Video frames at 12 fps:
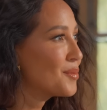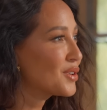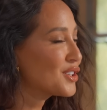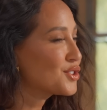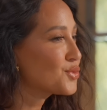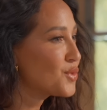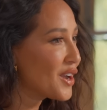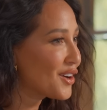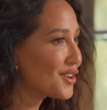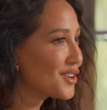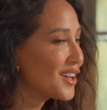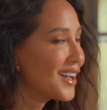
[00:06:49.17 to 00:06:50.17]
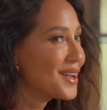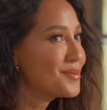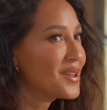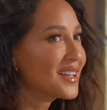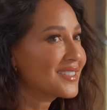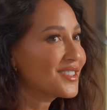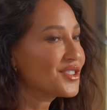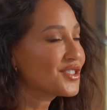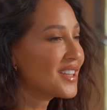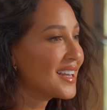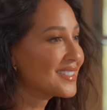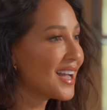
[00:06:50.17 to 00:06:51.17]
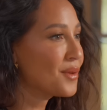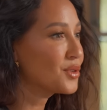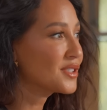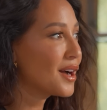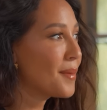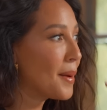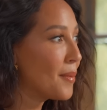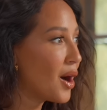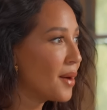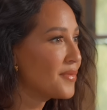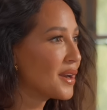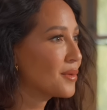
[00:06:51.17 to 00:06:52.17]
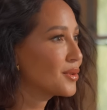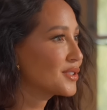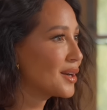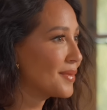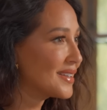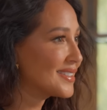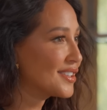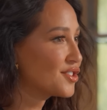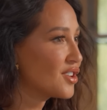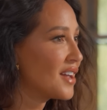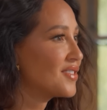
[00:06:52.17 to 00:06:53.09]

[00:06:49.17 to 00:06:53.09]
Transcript: But it's weird because there's things I will tell my mom that I won't tell my sister,